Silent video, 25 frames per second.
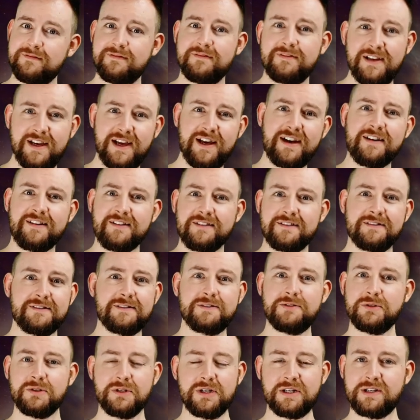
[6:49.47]
yeah,
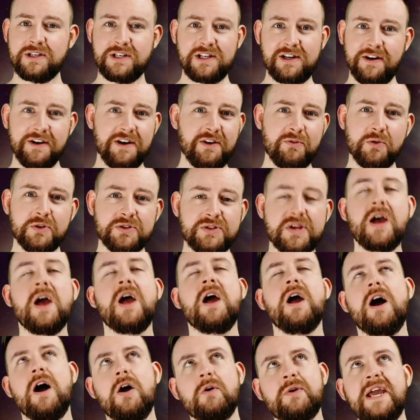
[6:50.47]
kind of wasn't,
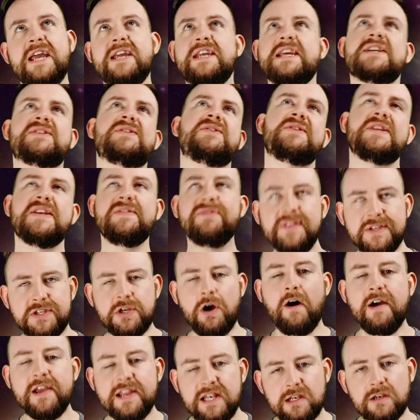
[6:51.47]
okay, yes, it's in the
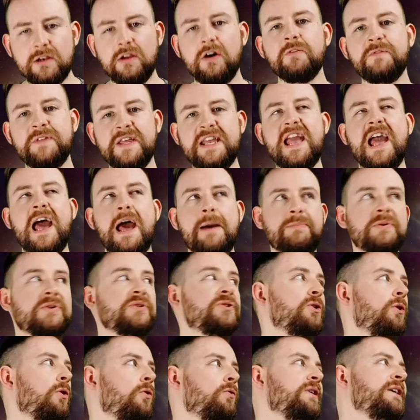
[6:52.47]
title of the
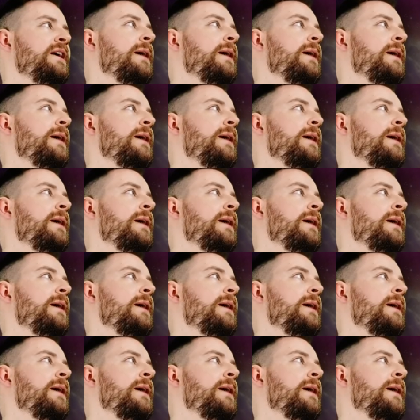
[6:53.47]
episode,